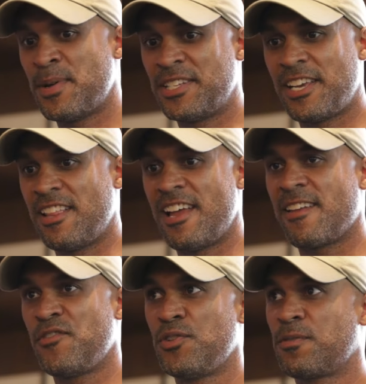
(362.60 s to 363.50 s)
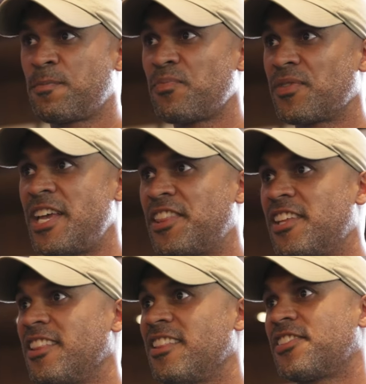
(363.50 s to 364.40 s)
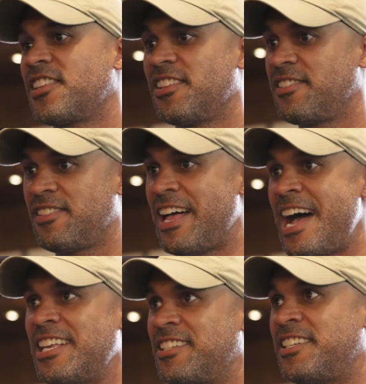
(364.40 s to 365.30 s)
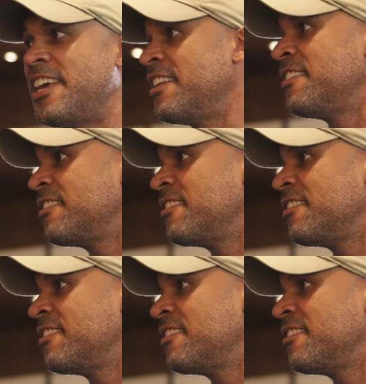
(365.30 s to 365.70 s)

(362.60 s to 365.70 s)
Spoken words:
must say, like, if you take the last 10